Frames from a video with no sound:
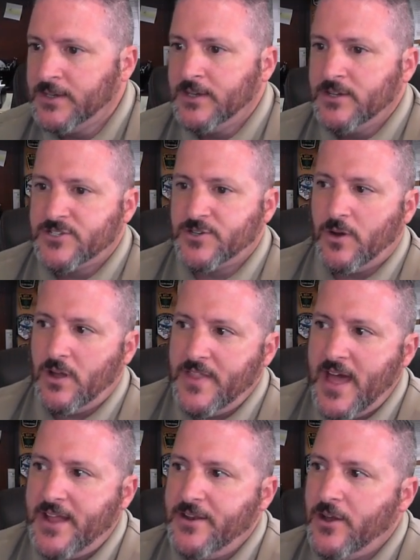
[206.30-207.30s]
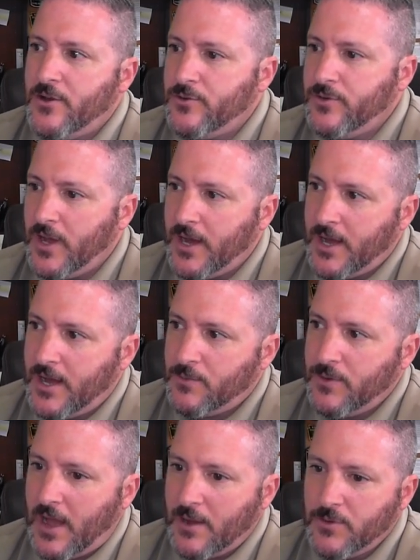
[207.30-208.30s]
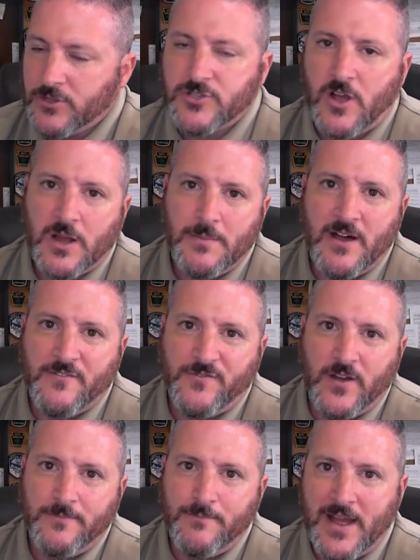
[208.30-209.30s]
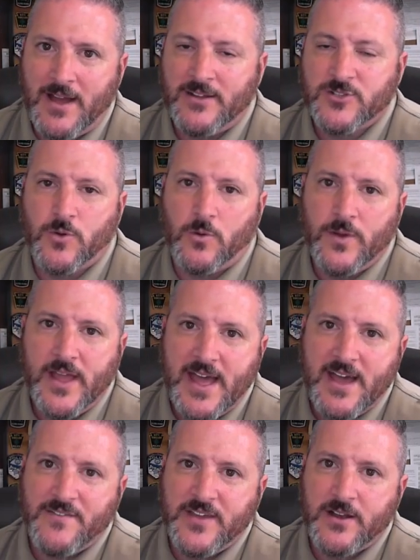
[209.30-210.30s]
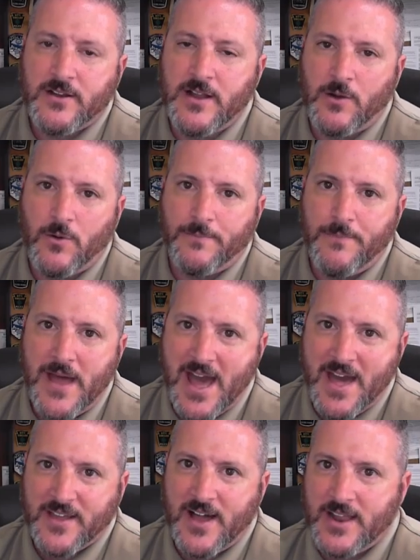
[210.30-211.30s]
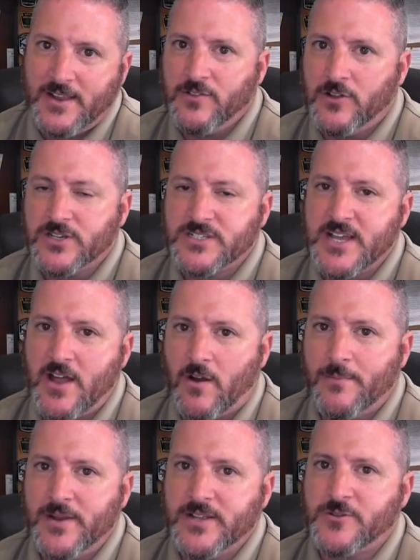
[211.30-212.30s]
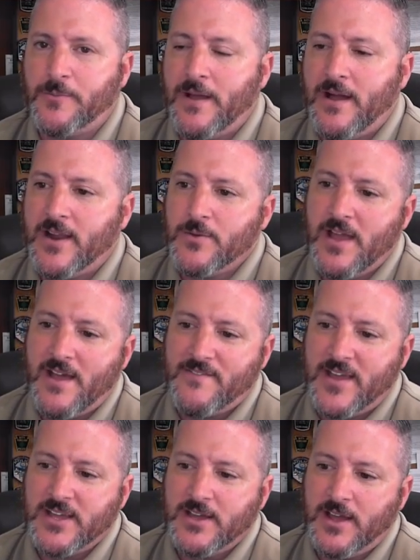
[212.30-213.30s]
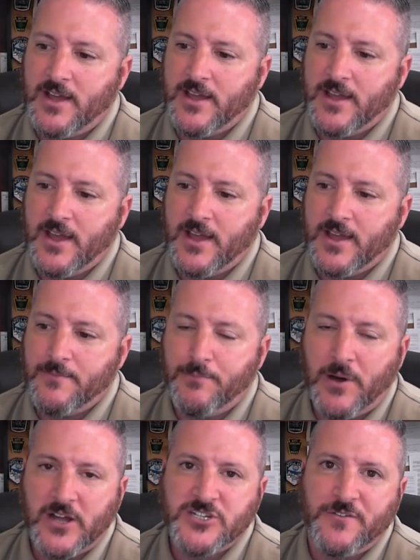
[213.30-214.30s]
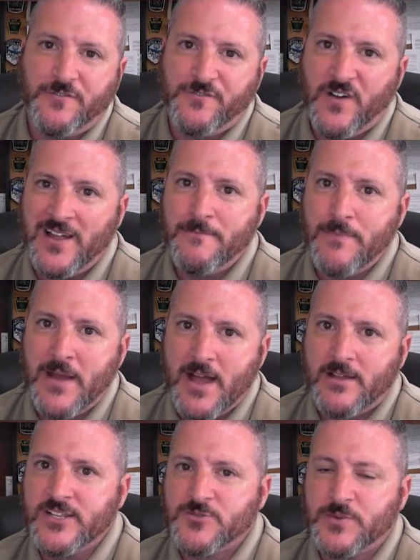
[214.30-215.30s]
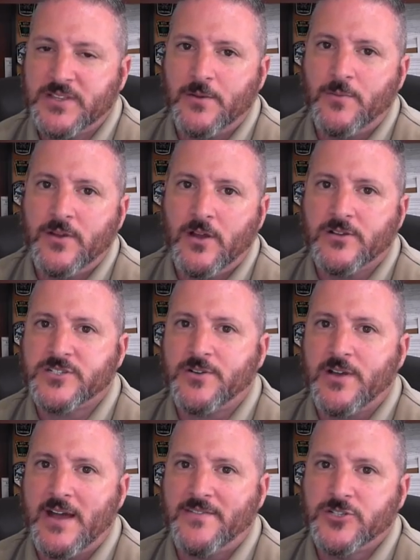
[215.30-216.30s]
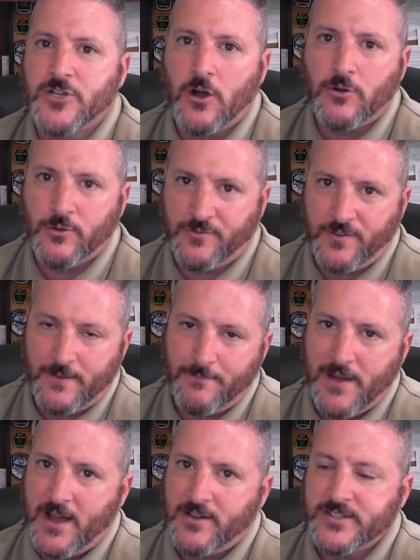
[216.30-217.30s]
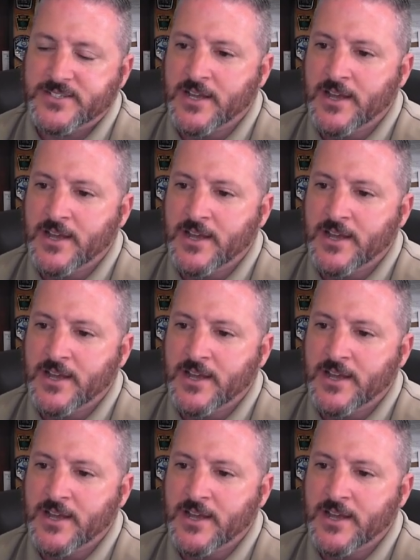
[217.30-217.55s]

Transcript: So on that note, I will talk about fund balance. What we have here now, what Bath kind of looks at, our municipality, we have a budget fund balance, but then we also have the total fund balance.